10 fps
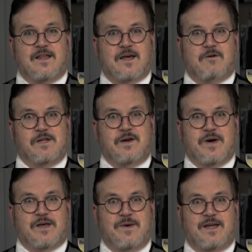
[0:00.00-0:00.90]
Thoroughly
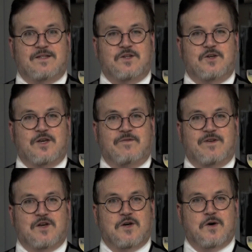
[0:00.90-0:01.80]
recommend you give
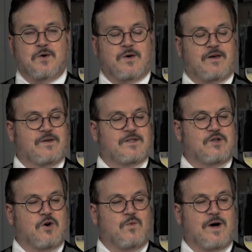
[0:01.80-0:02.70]
it a go if it's
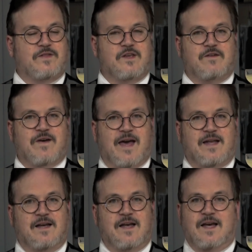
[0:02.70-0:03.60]
not one that you've
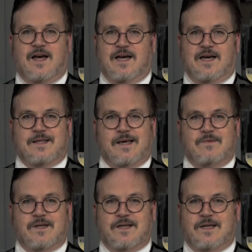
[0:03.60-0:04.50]
had. The
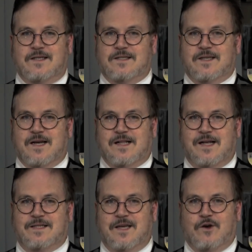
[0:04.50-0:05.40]
Gimlet is a
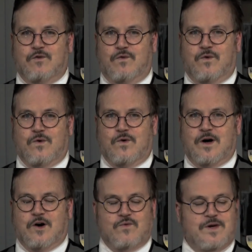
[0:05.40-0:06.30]
classic
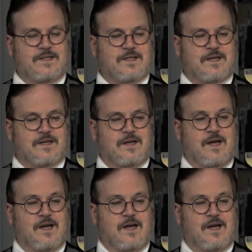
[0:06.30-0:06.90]
for a reason.